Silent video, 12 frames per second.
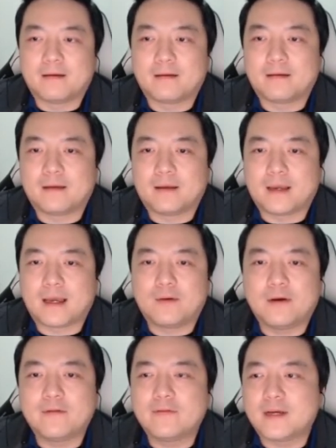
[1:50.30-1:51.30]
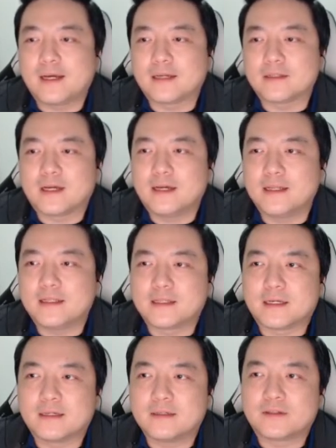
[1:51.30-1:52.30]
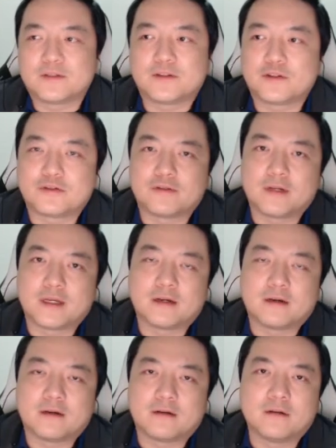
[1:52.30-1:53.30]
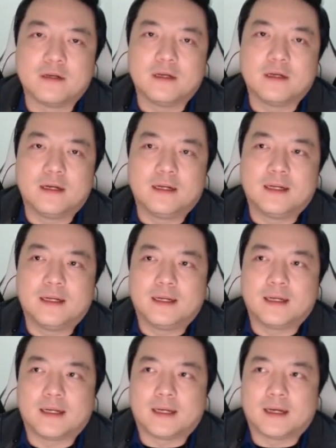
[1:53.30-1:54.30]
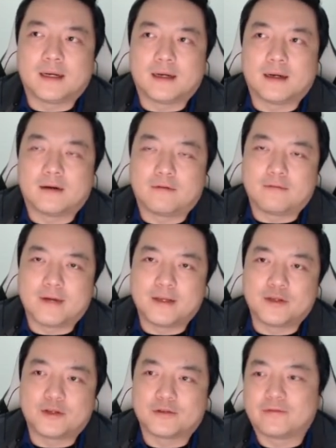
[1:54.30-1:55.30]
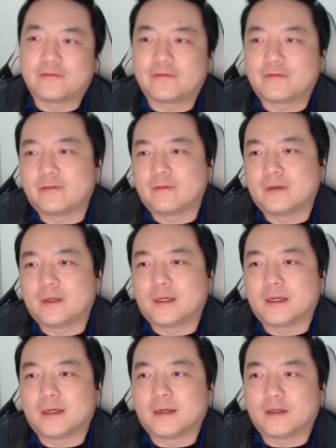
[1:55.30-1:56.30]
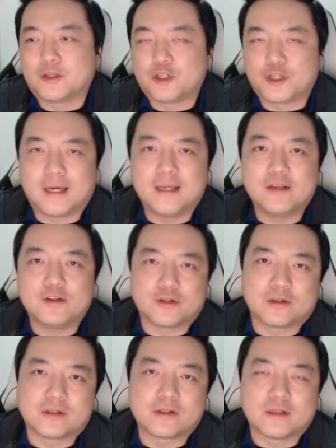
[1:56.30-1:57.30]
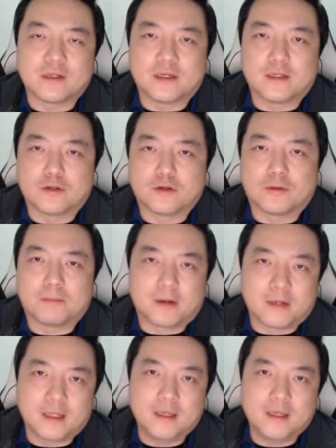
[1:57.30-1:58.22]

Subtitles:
However, anxiety does trigger a range of changes in your body